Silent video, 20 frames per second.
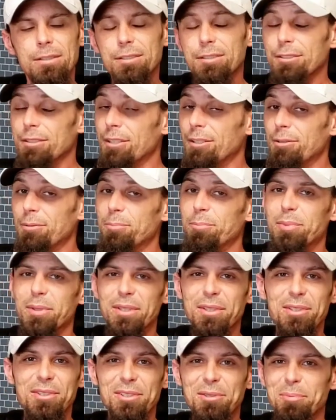you know,
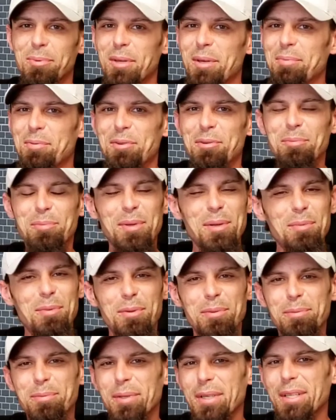be good to people and
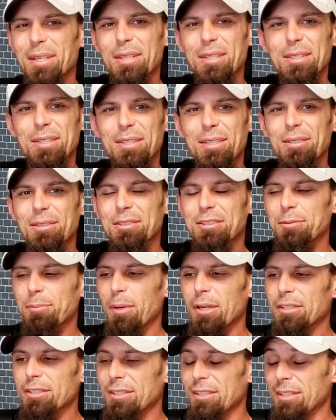people be good to you,
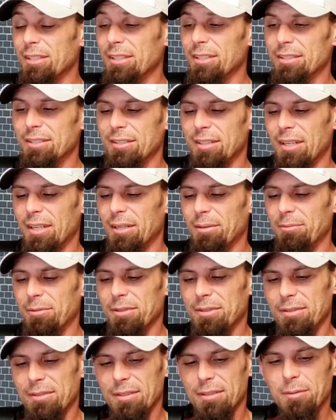especially in this time
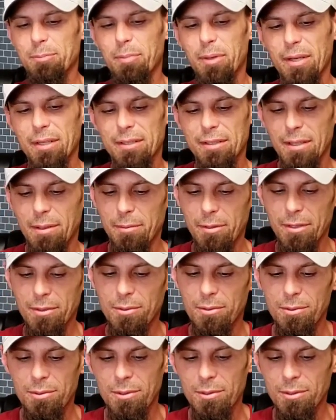with this pandemic
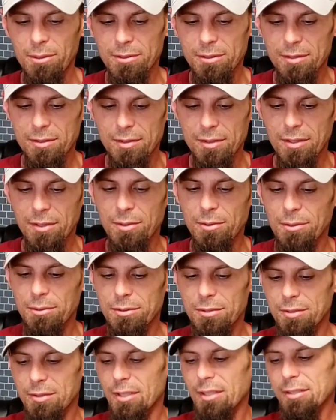going on still.
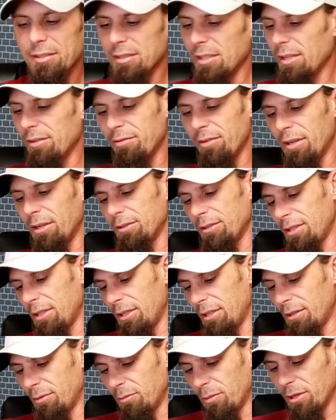Stay safe out
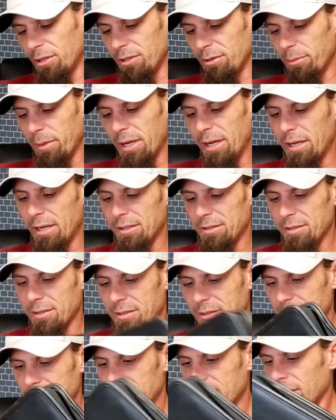there, wear your
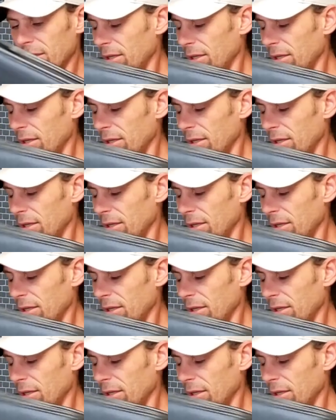masks,